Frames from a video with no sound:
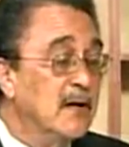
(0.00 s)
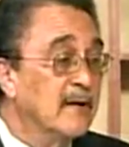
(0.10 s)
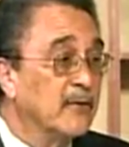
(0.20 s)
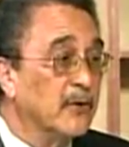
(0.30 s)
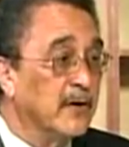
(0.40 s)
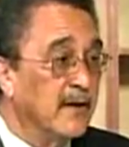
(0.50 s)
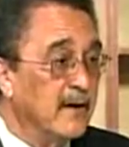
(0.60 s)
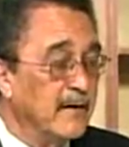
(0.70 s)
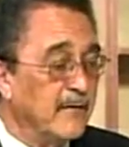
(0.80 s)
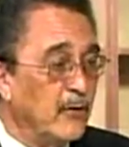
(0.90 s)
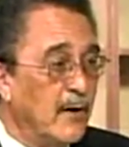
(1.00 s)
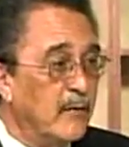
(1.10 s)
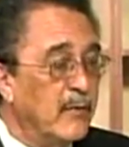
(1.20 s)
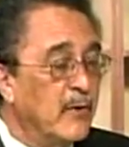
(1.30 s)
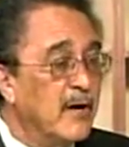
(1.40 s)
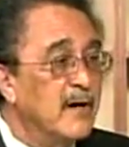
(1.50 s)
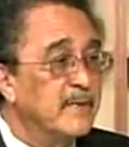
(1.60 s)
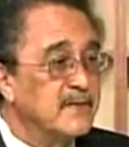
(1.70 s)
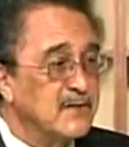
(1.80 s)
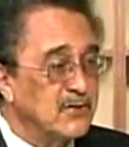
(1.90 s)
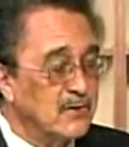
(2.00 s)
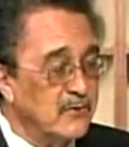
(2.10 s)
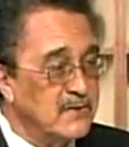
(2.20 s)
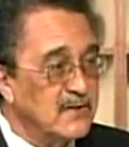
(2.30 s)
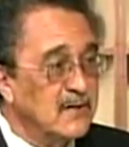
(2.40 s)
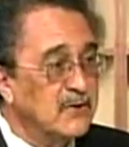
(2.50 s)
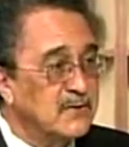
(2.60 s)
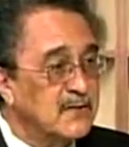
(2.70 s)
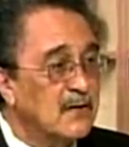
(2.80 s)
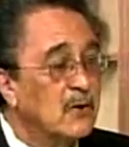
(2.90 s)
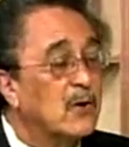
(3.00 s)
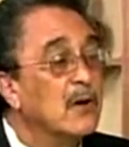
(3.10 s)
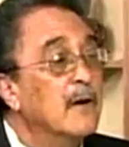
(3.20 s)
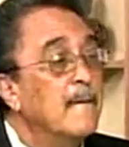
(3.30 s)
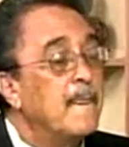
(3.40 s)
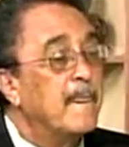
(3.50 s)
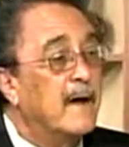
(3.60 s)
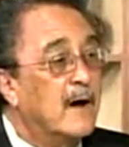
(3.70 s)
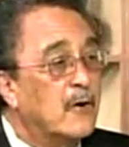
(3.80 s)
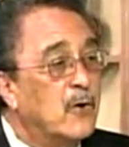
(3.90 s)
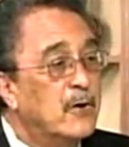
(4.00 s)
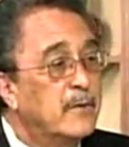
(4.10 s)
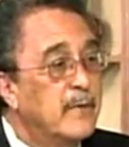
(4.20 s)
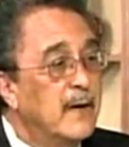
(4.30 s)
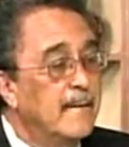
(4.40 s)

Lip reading: of COTED, therefore, and we were in a position recently to say, look, there are going to be